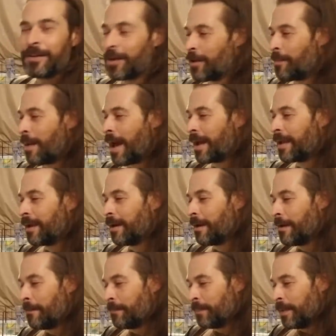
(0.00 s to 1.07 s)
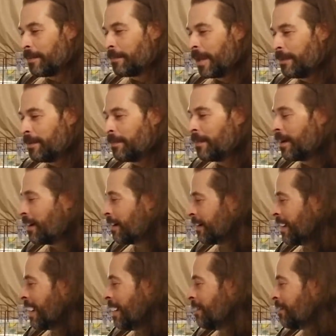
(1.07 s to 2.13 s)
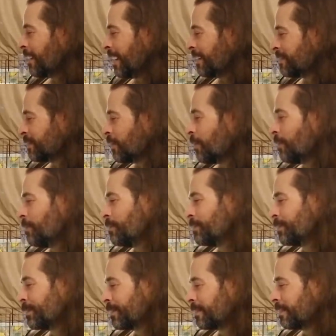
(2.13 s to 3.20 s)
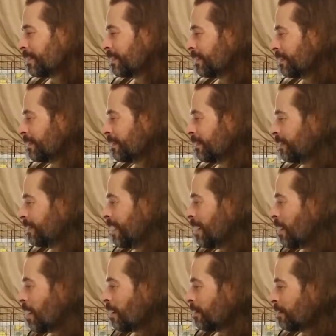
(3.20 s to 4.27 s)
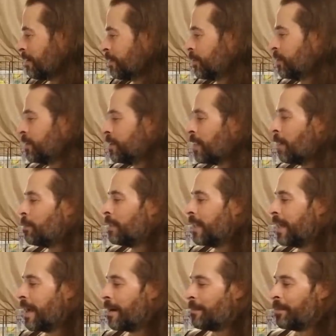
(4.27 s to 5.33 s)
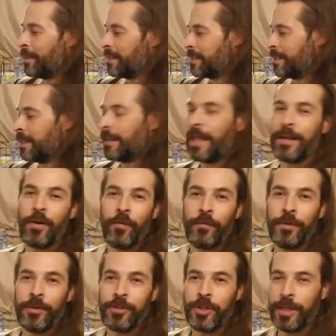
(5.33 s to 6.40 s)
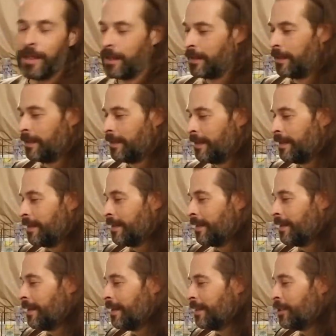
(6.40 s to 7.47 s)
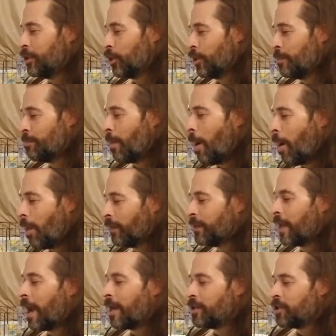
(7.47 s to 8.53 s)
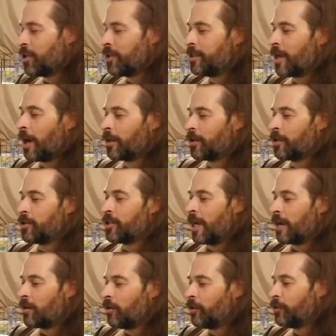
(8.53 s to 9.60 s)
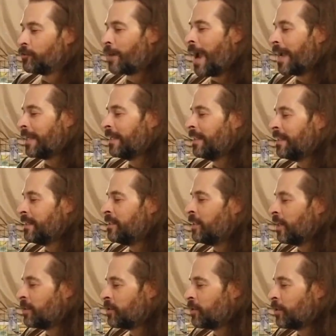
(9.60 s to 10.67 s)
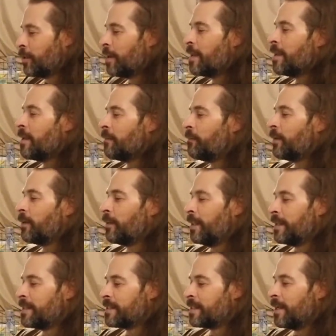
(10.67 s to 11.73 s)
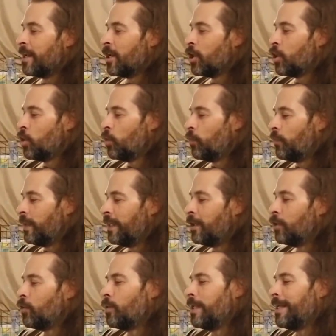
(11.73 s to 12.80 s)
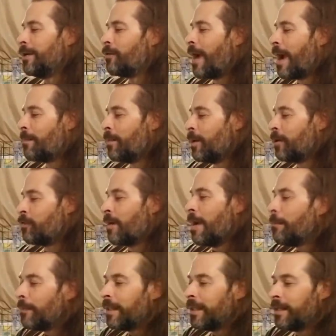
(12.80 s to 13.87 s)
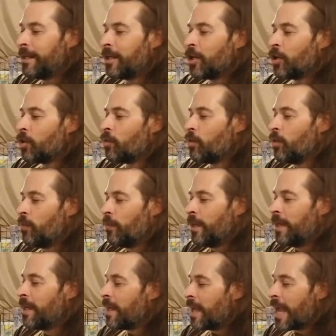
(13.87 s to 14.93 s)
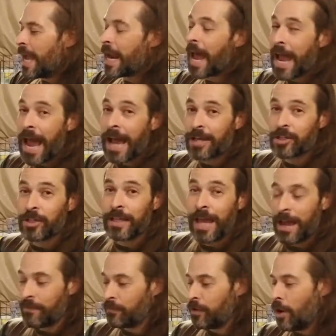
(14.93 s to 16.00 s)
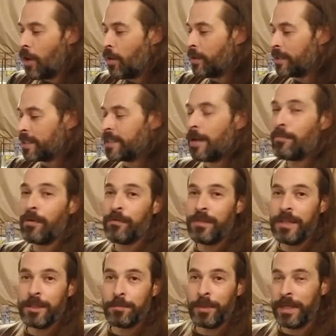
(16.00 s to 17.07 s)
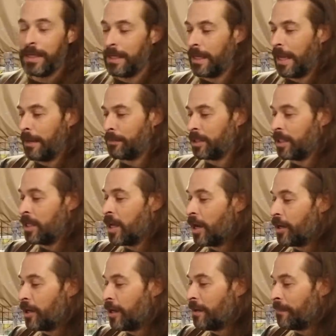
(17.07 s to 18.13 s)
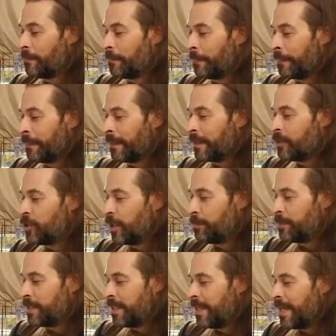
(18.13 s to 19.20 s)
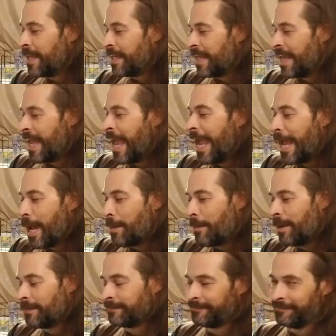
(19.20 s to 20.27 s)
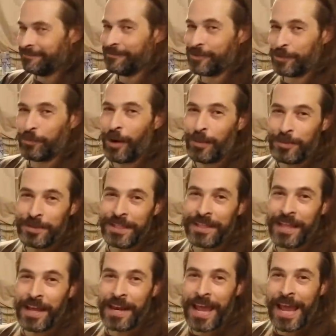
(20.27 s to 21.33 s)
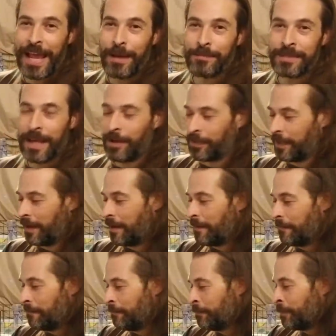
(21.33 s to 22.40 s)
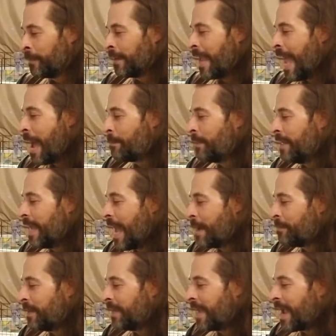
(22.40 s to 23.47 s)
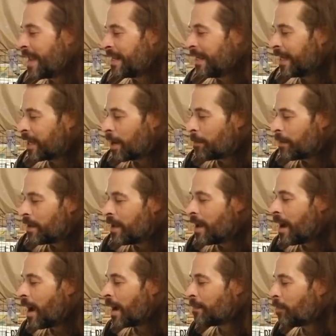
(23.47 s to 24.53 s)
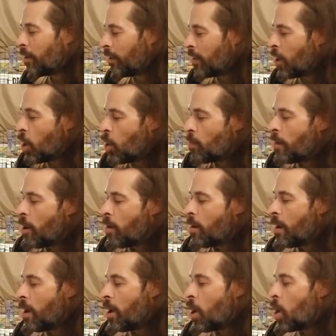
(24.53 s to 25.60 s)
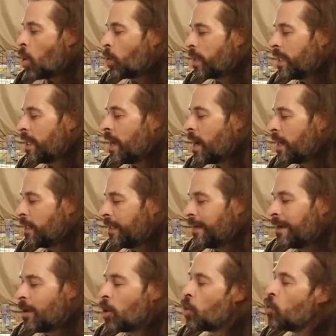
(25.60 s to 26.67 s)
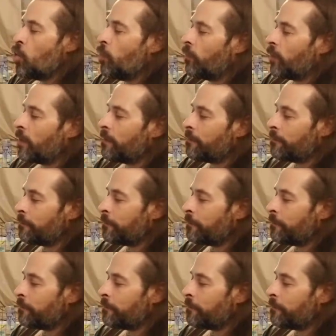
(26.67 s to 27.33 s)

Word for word: Go back here. Baby bear, yeah, okay, so they are doubling up, but still I don't feel cheated. Dirtball, Dodger, Dr. Jekyll, Dracula, Duster, Fearless, Goofy, Goonie, Grabber, Gremlin, Groovy, and I actually have known some of these piggy names. Gunner, Gypsy, Ham, there's probably a lot of hams out there. Happy, Happy Cat, Hiccup, Highball, Hobo, Hokey, Honey, Hoover,